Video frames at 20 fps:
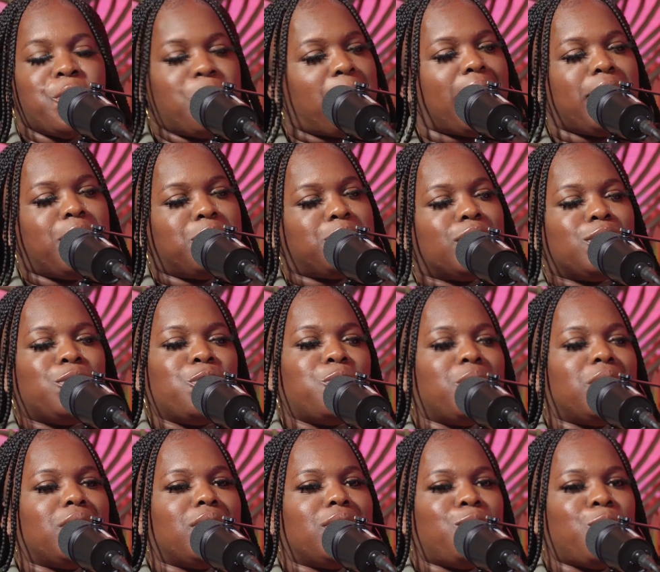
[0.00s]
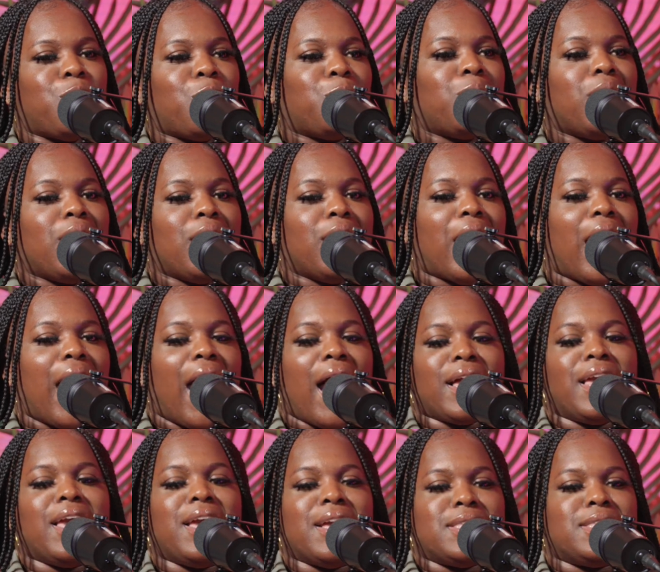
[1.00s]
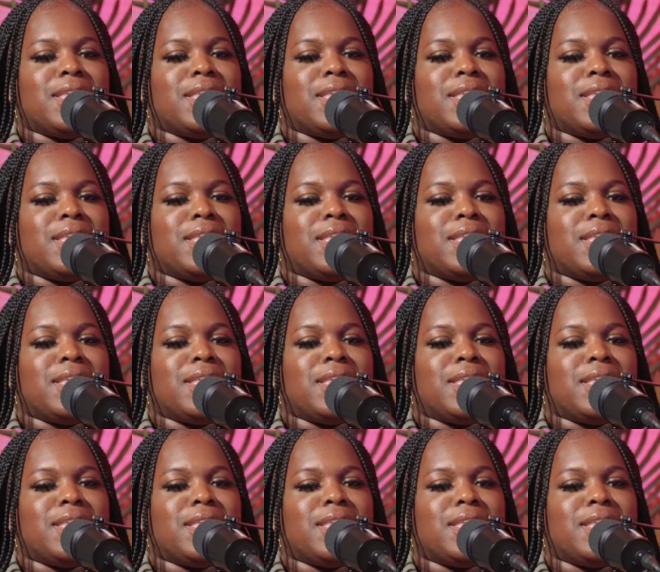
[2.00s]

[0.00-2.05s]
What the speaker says: Nobody else could do it. I can't